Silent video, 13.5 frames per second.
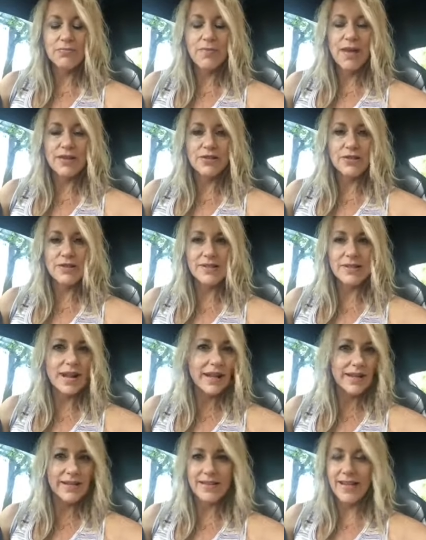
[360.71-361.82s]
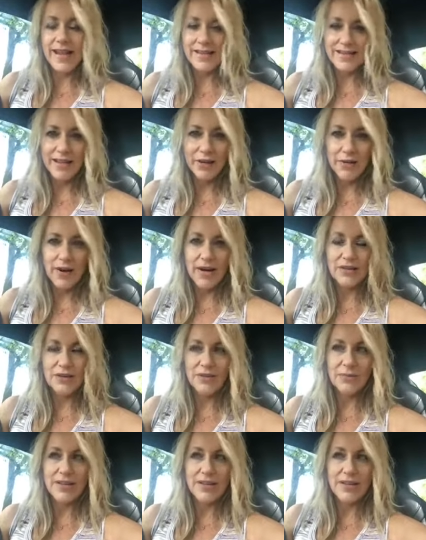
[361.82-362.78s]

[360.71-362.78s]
and just get into that state of gratitude